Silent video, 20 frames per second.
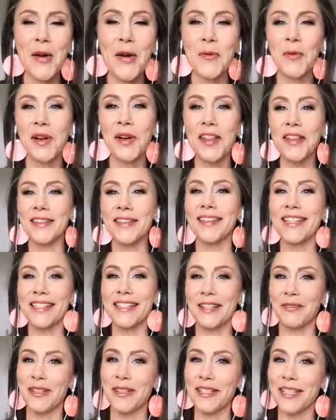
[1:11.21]
One of the things
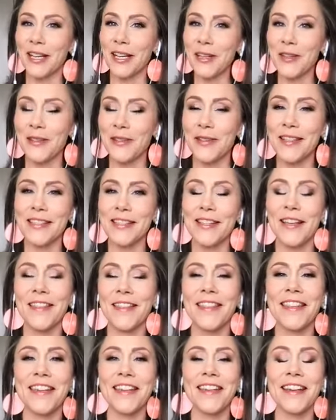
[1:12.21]
I want to tell you is
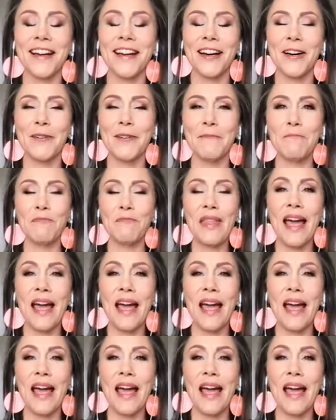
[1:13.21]
that the